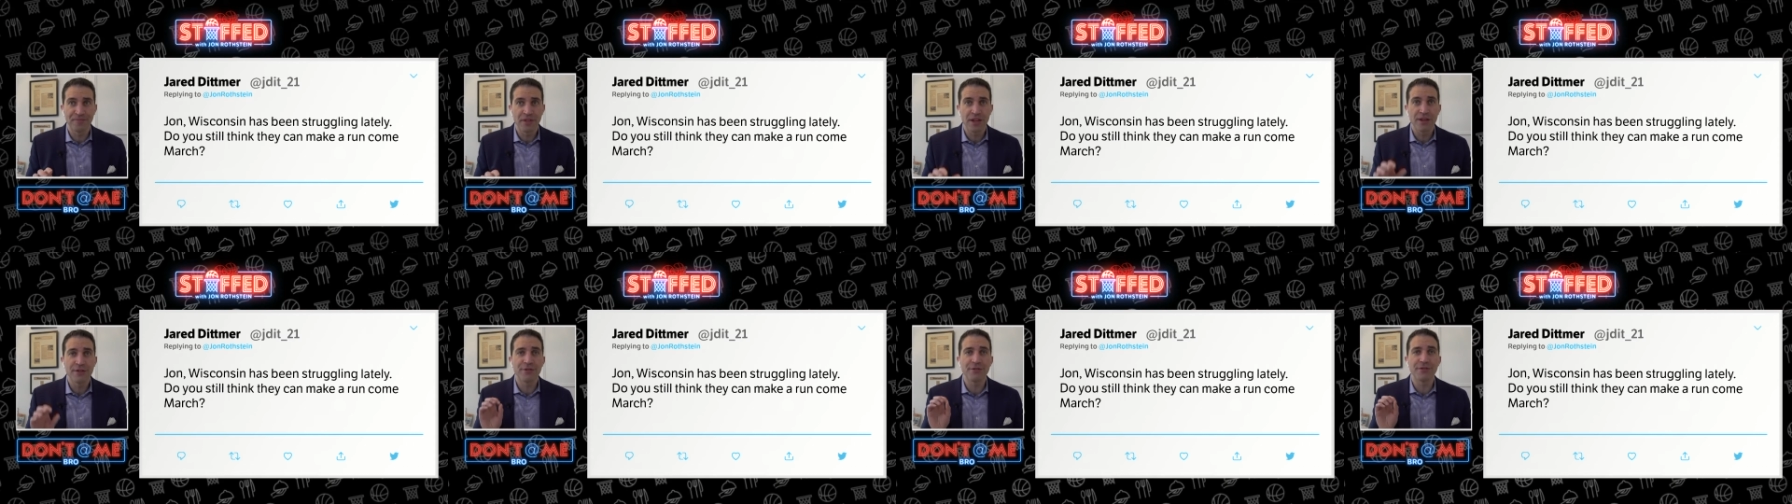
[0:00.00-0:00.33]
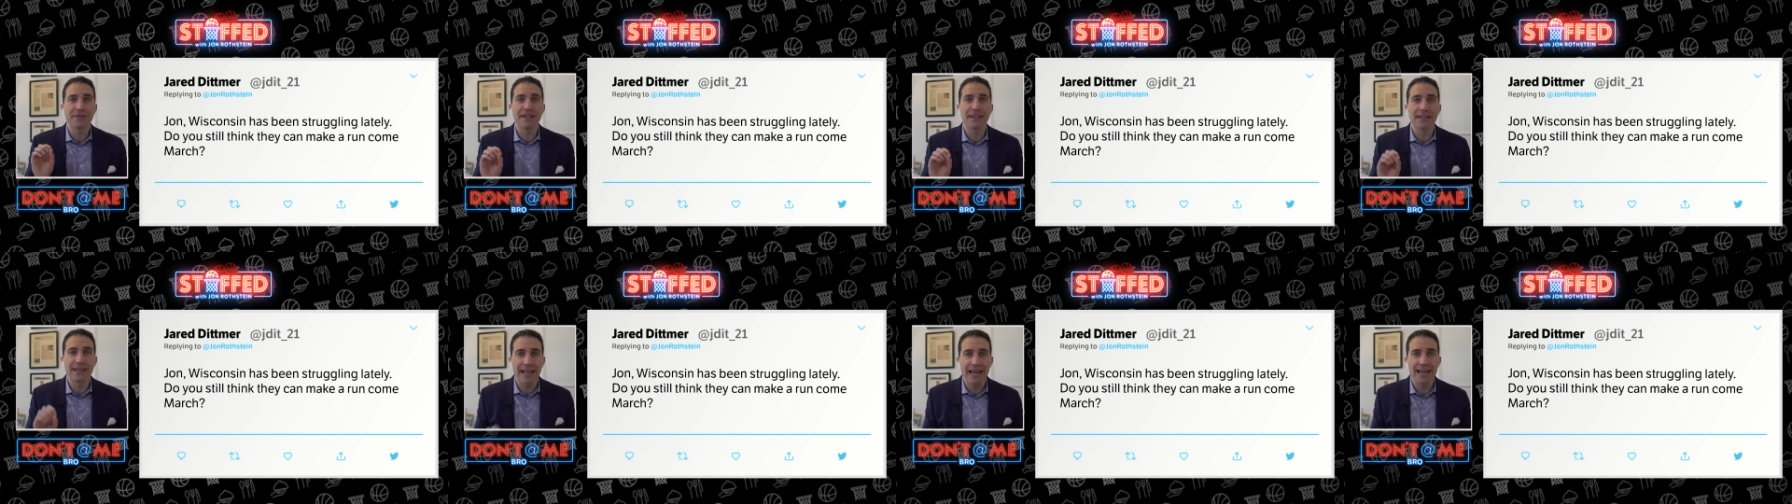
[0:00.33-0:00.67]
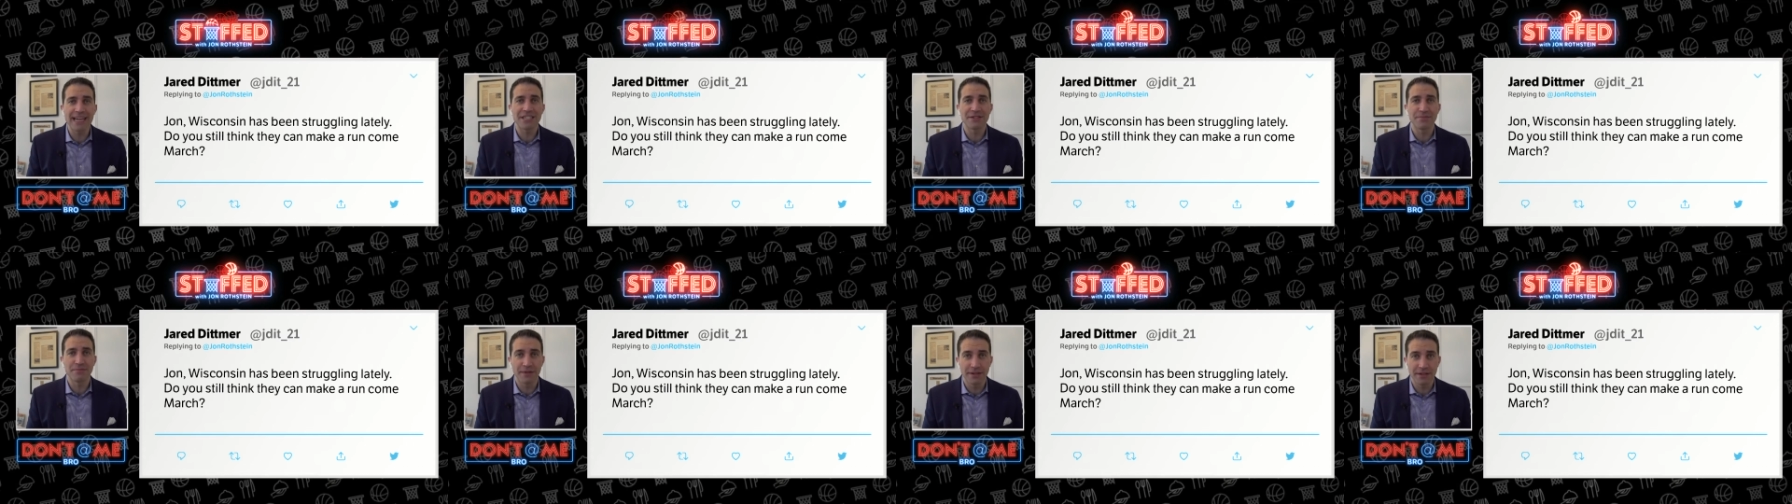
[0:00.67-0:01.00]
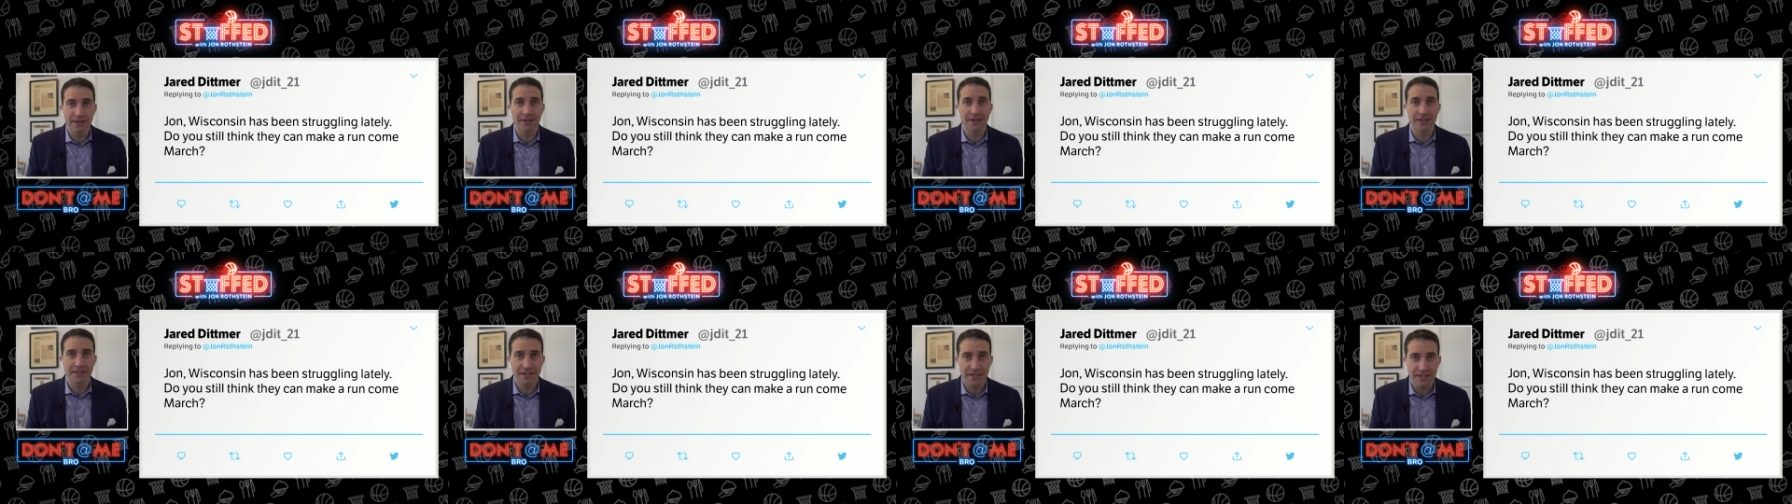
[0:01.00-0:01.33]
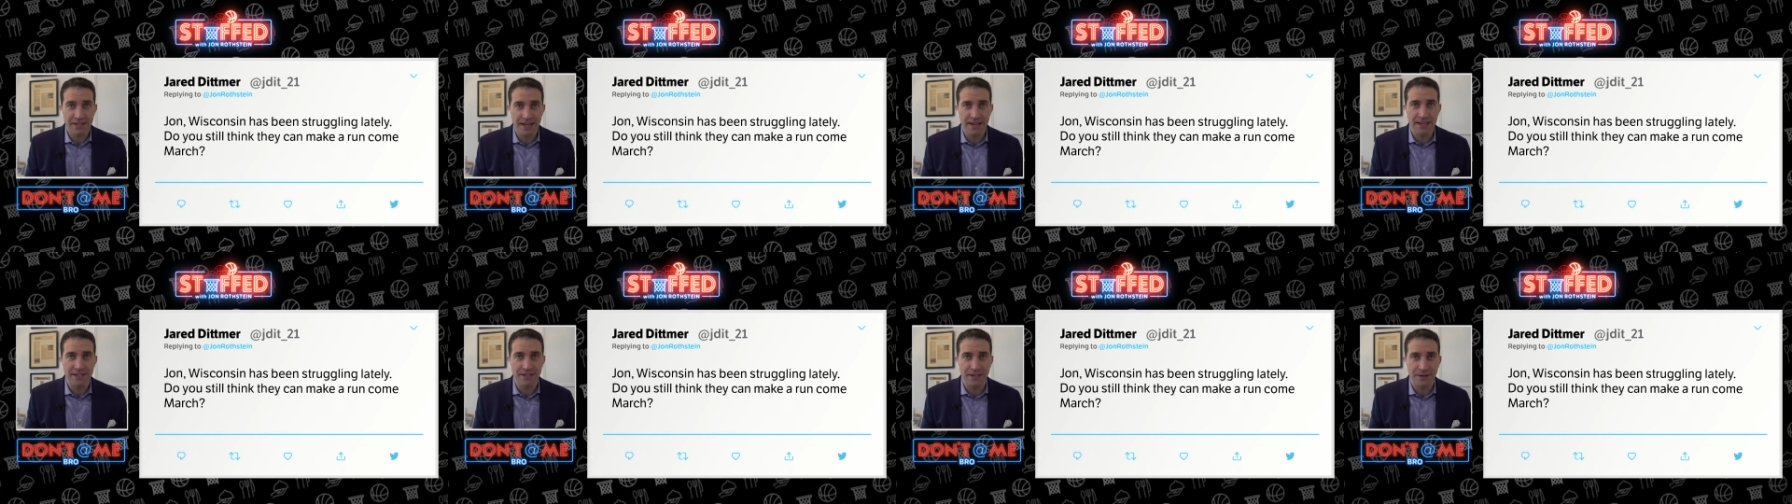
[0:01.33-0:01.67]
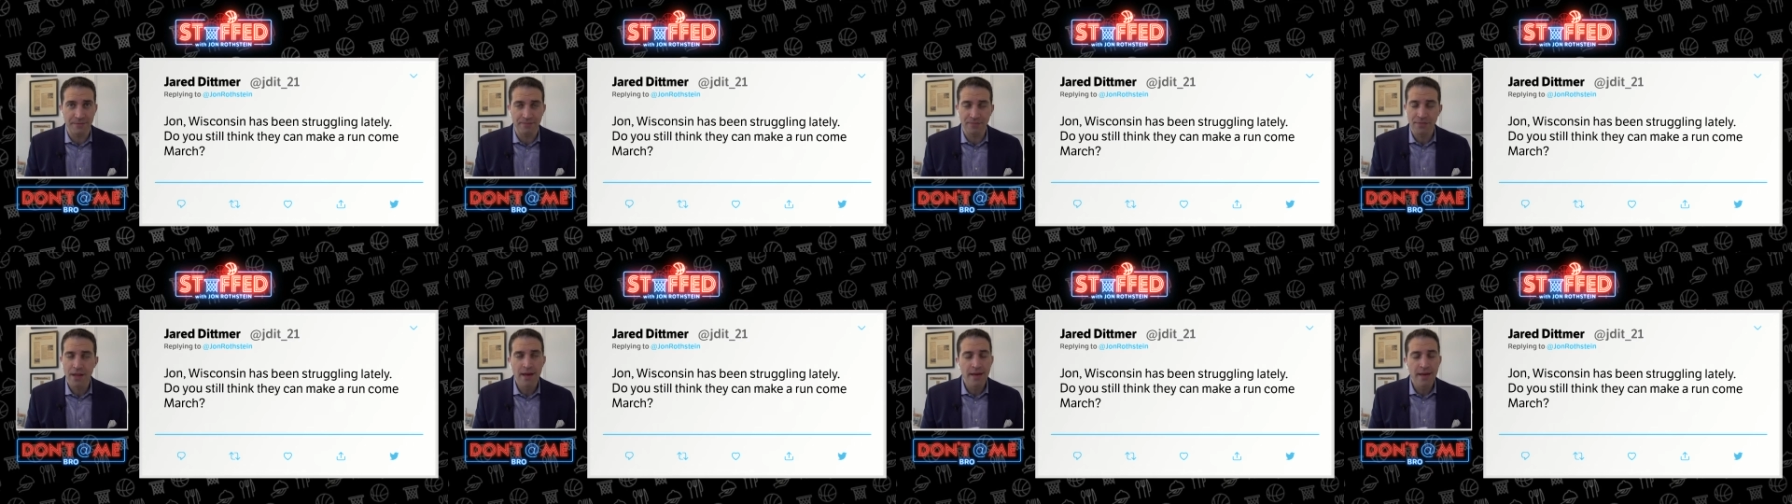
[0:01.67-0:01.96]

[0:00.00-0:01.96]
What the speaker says: during the last month of the season